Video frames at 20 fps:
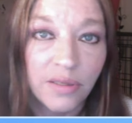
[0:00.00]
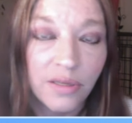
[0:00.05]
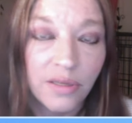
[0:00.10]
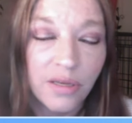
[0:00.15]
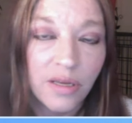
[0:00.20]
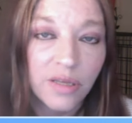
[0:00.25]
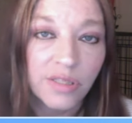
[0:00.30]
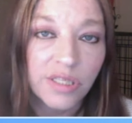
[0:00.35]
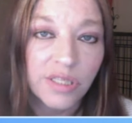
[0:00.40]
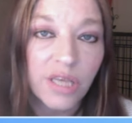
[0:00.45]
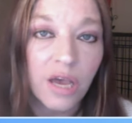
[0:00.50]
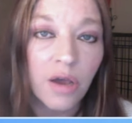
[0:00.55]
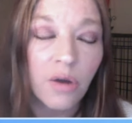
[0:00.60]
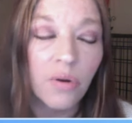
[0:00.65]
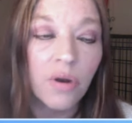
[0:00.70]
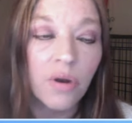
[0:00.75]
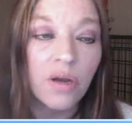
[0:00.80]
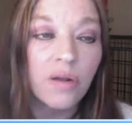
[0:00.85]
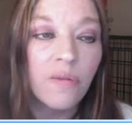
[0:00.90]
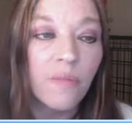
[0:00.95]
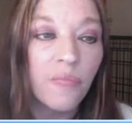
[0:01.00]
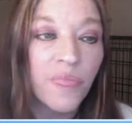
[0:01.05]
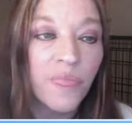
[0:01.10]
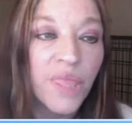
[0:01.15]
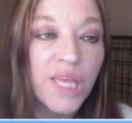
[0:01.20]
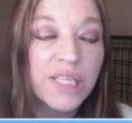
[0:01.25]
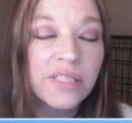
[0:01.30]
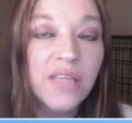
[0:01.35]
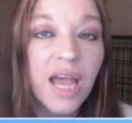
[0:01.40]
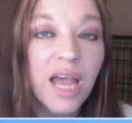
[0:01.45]
So,
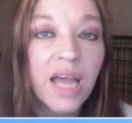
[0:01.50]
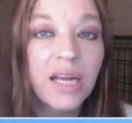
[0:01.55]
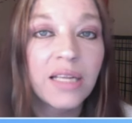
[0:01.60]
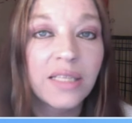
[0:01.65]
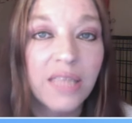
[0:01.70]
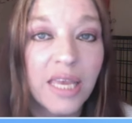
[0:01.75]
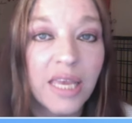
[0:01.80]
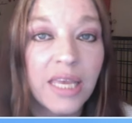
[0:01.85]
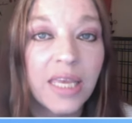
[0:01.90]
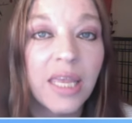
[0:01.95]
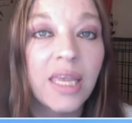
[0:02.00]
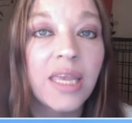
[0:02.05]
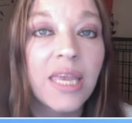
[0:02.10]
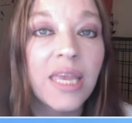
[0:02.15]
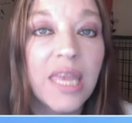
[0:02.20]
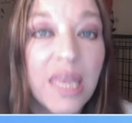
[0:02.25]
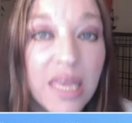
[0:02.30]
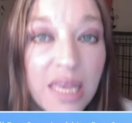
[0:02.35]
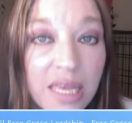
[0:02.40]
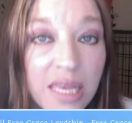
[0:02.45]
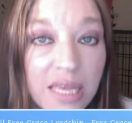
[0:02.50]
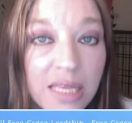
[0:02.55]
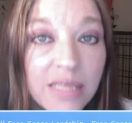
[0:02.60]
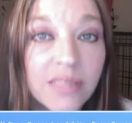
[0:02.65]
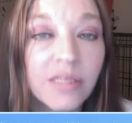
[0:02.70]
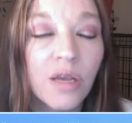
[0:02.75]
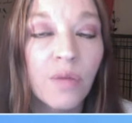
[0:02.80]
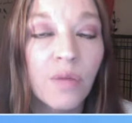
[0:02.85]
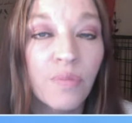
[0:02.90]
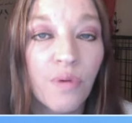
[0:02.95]
this kind of thinking
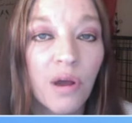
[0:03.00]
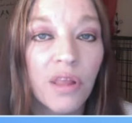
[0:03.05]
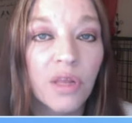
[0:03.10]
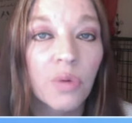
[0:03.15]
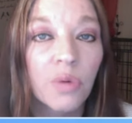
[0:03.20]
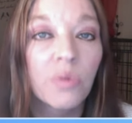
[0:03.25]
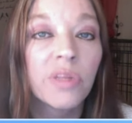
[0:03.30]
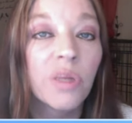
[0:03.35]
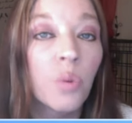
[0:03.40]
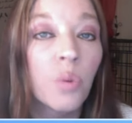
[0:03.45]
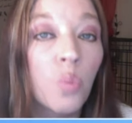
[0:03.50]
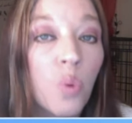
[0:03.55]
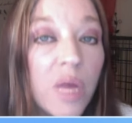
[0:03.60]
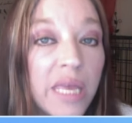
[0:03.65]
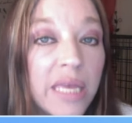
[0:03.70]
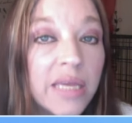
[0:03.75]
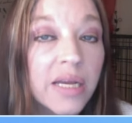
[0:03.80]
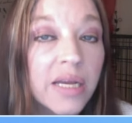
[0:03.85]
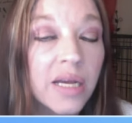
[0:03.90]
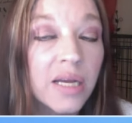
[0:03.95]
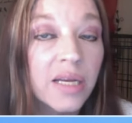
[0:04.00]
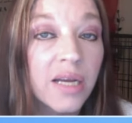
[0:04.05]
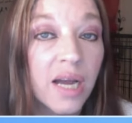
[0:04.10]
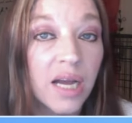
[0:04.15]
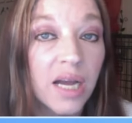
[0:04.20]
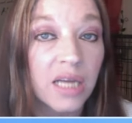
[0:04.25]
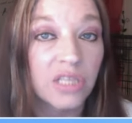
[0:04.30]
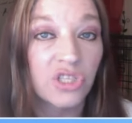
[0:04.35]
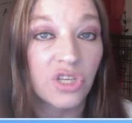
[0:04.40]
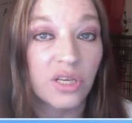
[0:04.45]
is a brother with a weak
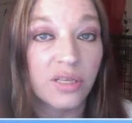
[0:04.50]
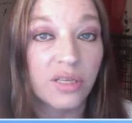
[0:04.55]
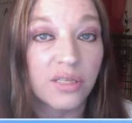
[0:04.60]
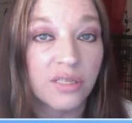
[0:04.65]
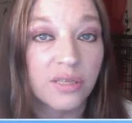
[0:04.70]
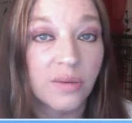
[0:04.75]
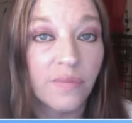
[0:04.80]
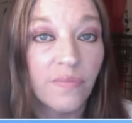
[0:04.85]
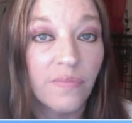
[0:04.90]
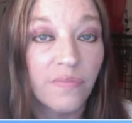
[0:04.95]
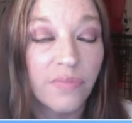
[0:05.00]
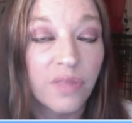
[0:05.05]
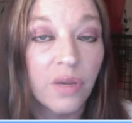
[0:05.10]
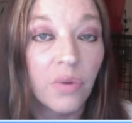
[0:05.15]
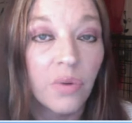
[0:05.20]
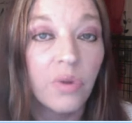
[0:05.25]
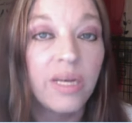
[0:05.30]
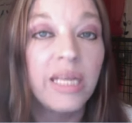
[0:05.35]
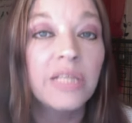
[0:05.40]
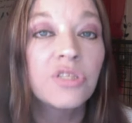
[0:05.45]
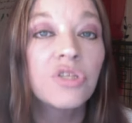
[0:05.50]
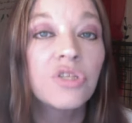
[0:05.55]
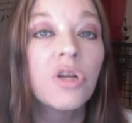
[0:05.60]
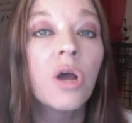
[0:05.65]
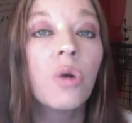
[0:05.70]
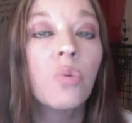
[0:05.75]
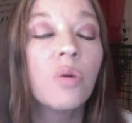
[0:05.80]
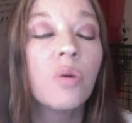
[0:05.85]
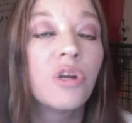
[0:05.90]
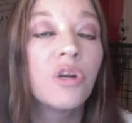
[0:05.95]
conscience. We need to
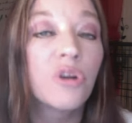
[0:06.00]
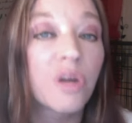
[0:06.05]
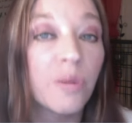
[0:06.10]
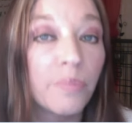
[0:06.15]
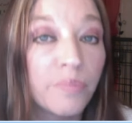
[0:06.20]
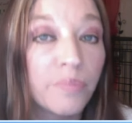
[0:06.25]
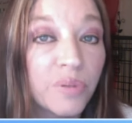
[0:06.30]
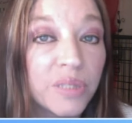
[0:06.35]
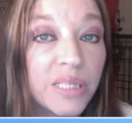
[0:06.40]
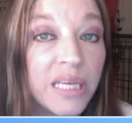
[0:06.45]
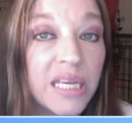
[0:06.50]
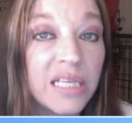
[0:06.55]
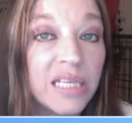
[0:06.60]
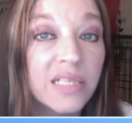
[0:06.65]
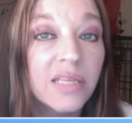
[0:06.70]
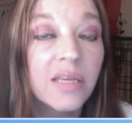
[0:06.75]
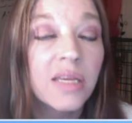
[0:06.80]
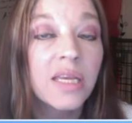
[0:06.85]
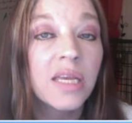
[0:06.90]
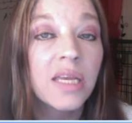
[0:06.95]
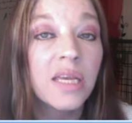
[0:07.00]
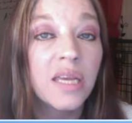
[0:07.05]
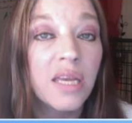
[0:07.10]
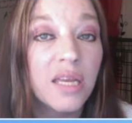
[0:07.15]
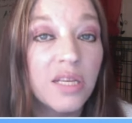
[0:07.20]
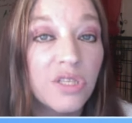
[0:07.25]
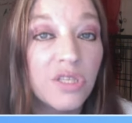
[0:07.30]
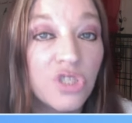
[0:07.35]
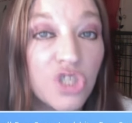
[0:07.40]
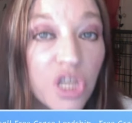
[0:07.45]
know we are complete
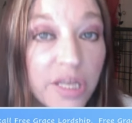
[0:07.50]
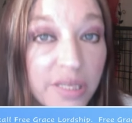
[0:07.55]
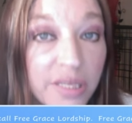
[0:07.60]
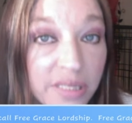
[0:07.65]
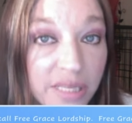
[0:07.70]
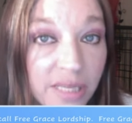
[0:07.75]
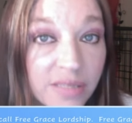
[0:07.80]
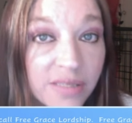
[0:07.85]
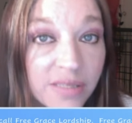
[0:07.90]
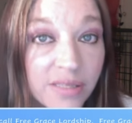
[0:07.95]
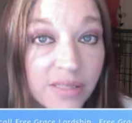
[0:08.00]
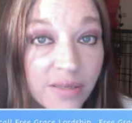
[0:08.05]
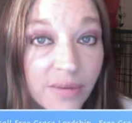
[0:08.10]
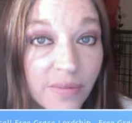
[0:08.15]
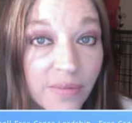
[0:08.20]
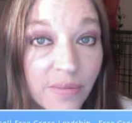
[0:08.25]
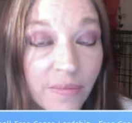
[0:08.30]
in Jesus.